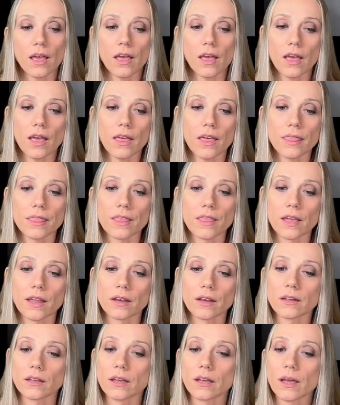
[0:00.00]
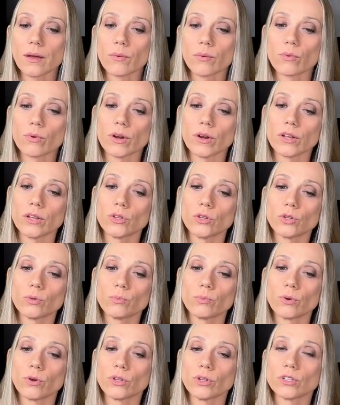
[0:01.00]
and then I'm ready to
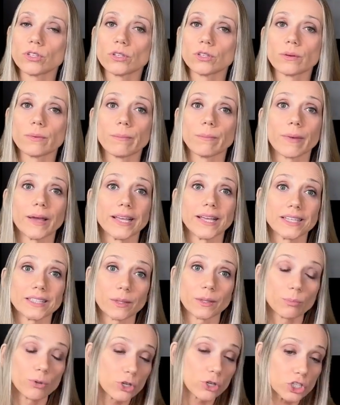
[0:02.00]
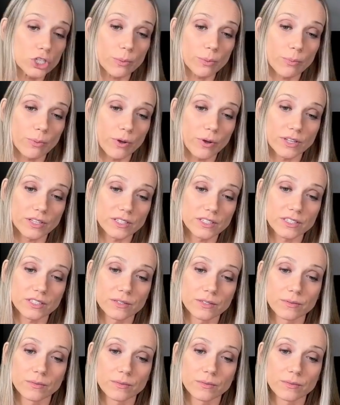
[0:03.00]
put my gutta-percha points.